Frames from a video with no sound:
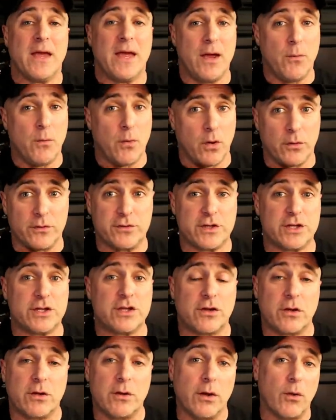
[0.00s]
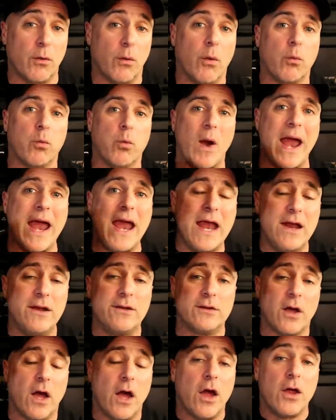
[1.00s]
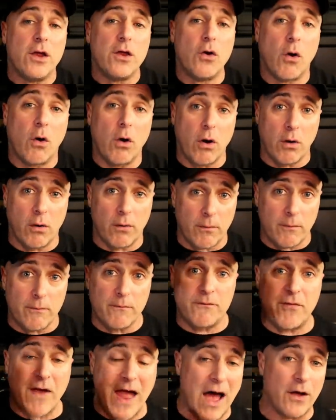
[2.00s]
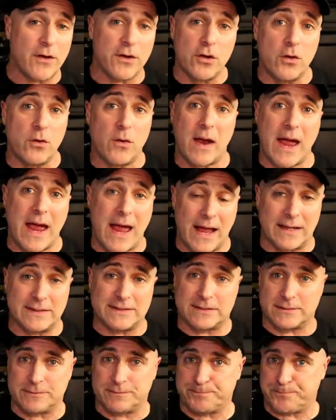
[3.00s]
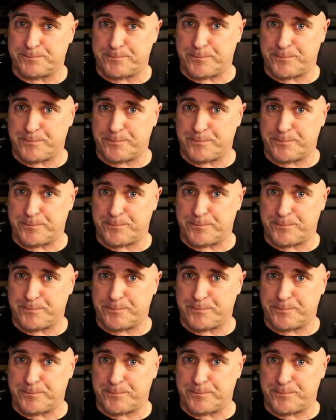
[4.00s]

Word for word: It will it will raise your value as